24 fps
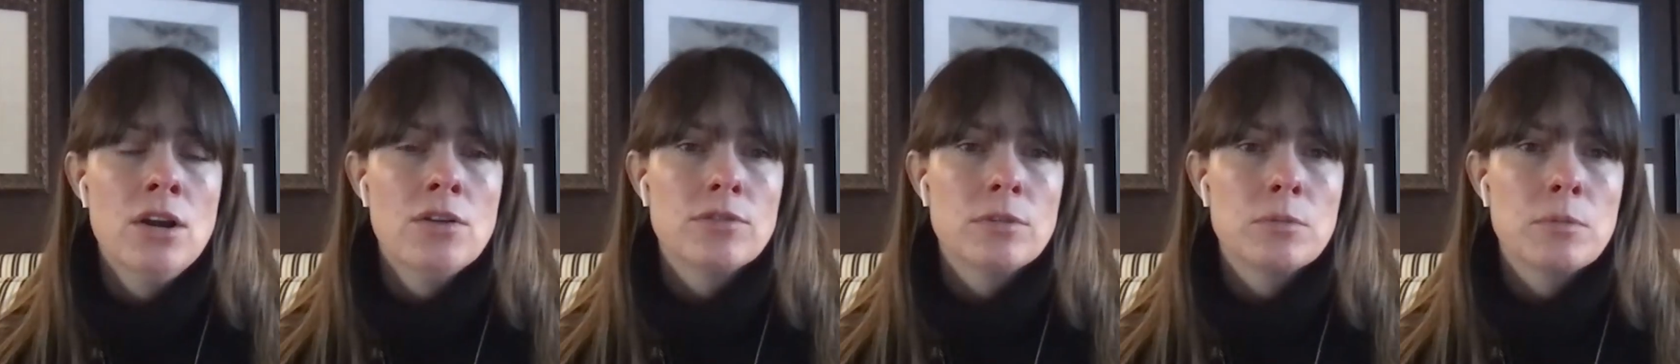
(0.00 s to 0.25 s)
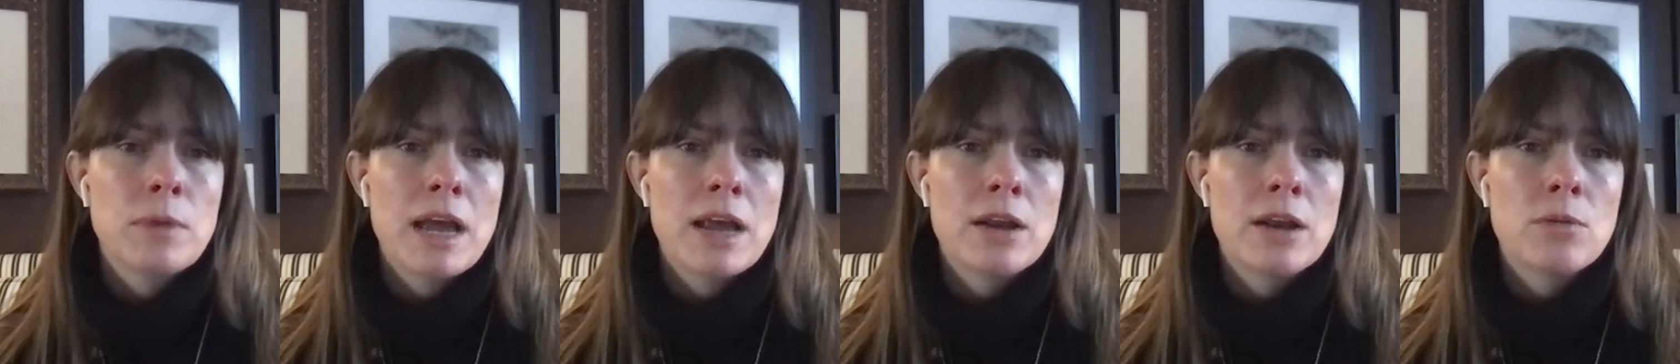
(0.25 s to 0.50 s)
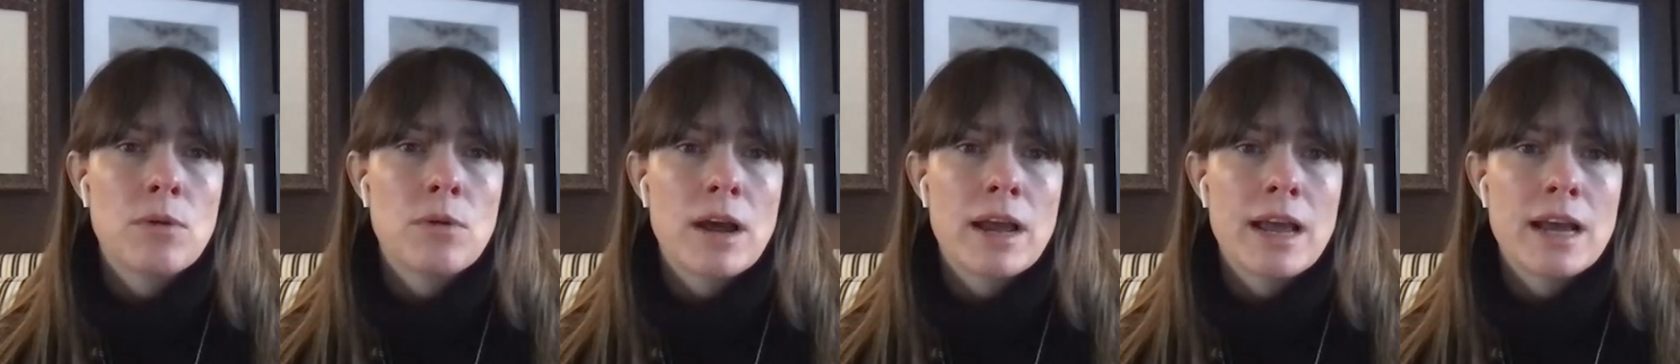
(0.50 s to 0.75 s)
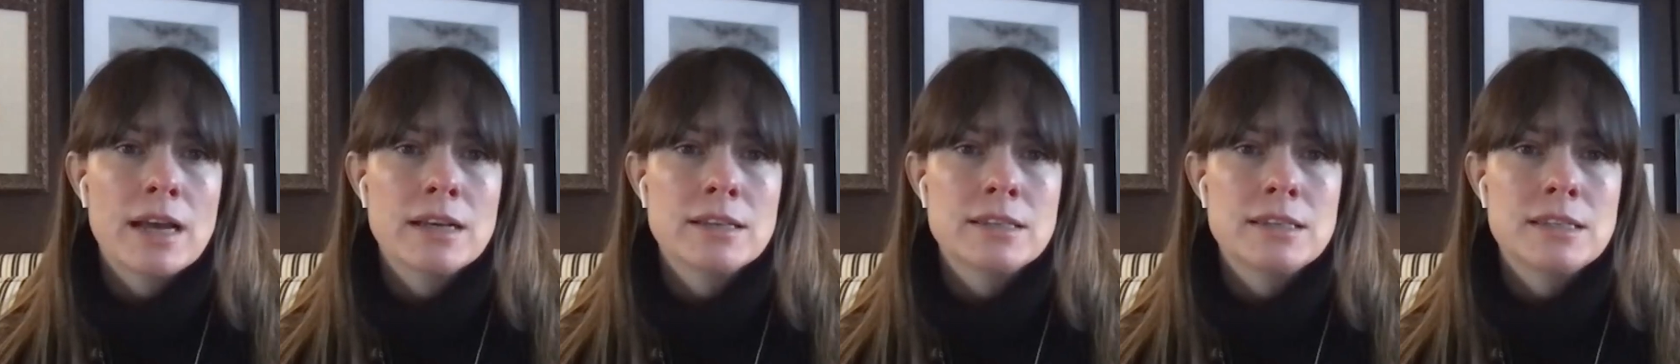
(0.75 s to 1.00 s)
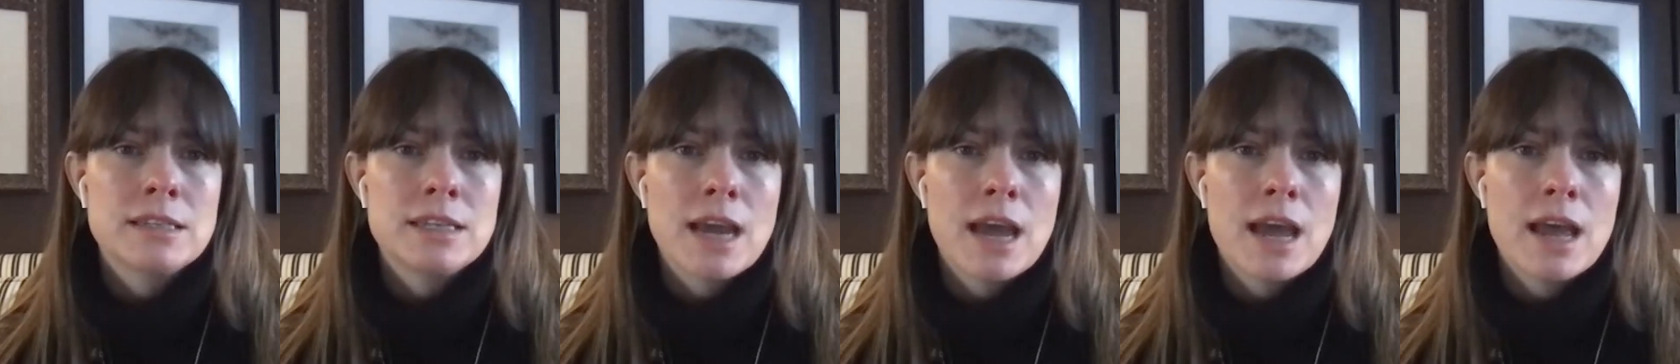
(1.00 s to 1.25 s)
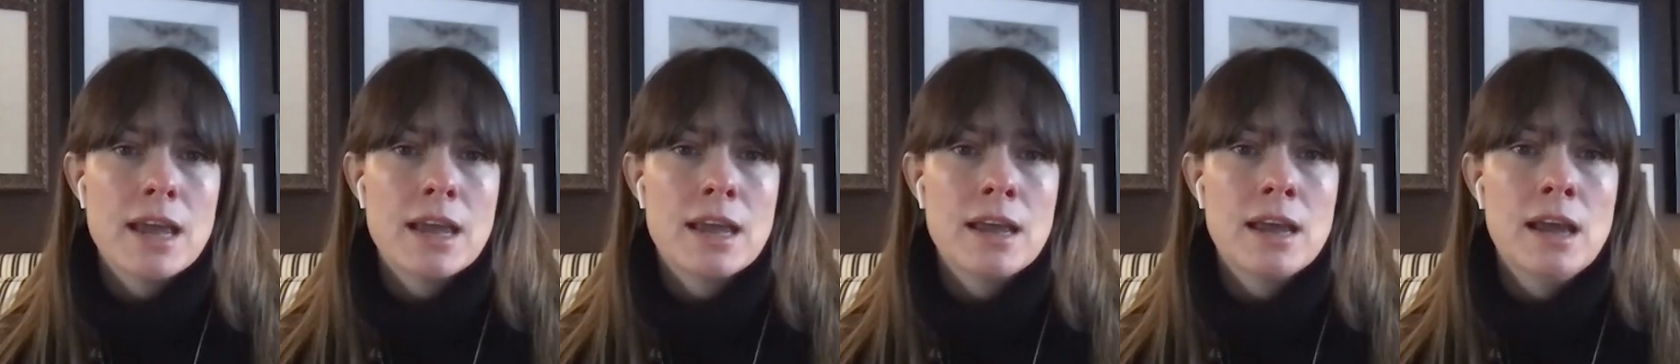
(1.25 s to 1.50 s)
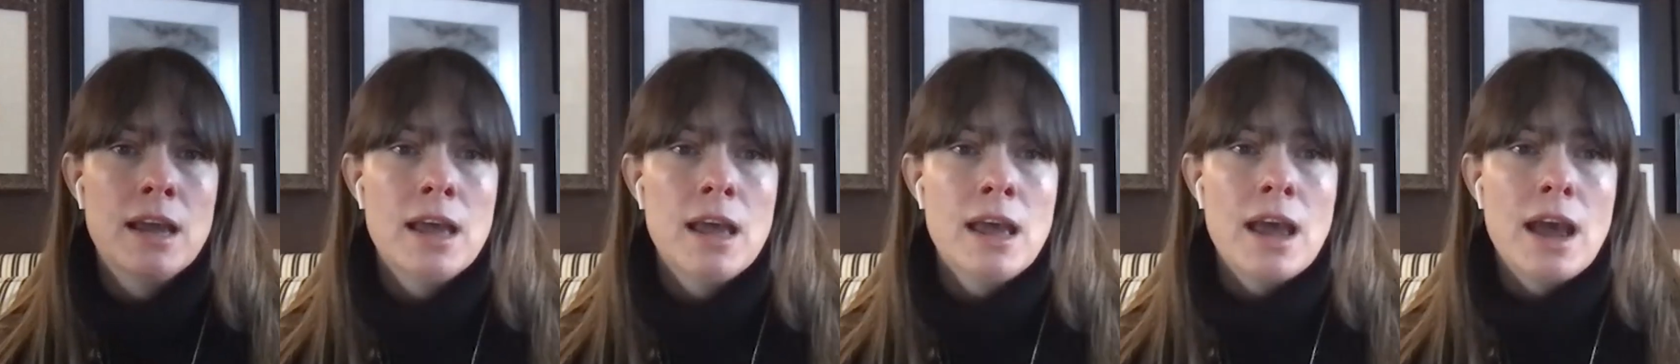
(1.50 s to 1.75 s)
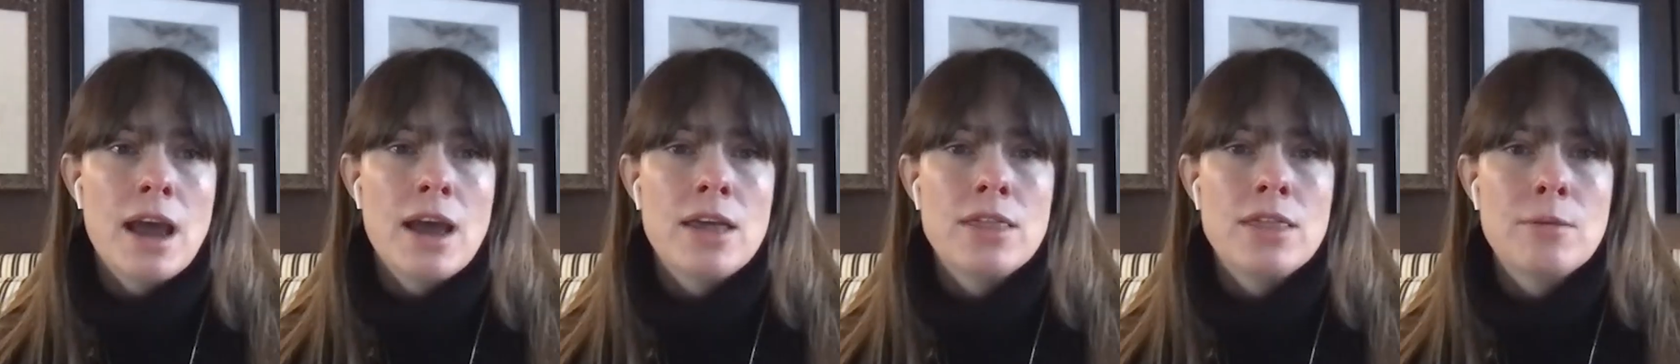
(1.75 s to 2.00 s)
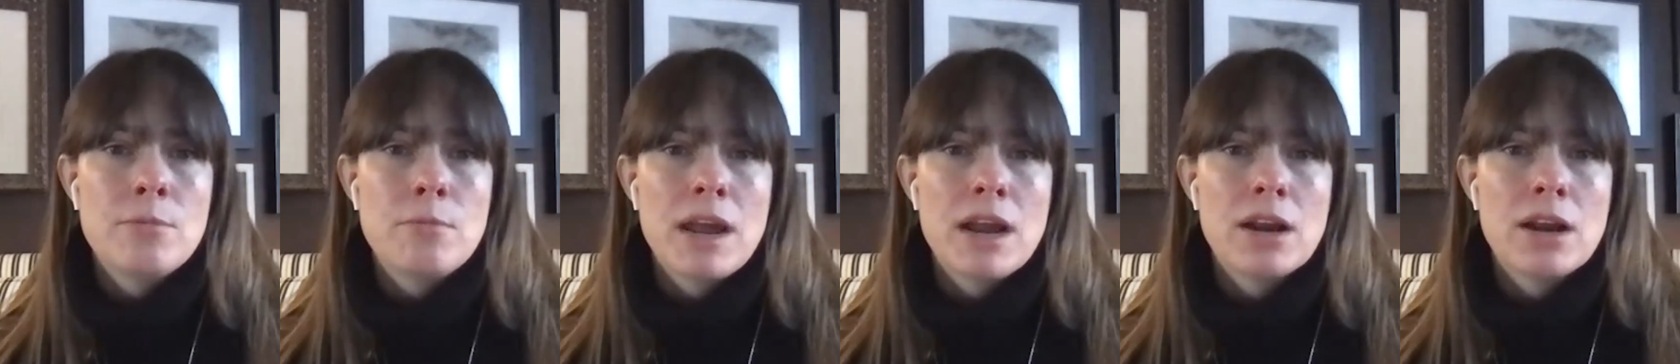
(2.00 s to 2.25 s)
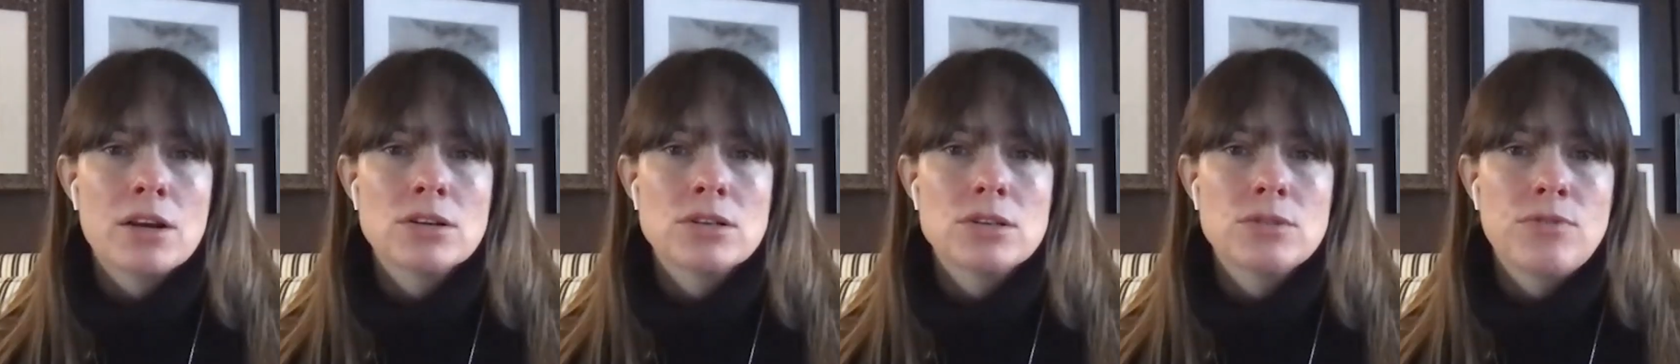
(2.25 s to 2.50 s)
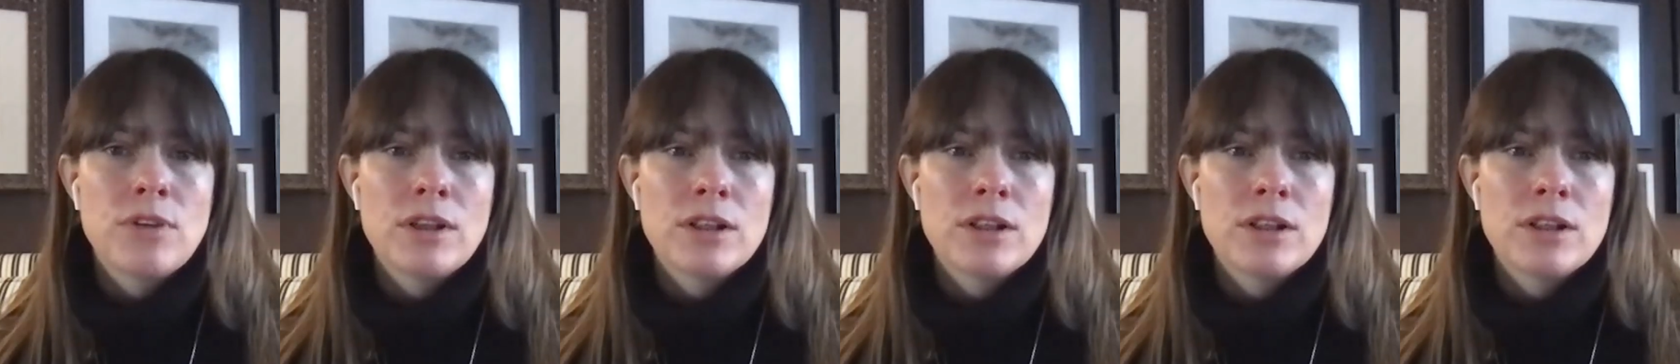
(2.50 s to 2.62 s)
from NYSCA and the Mayor's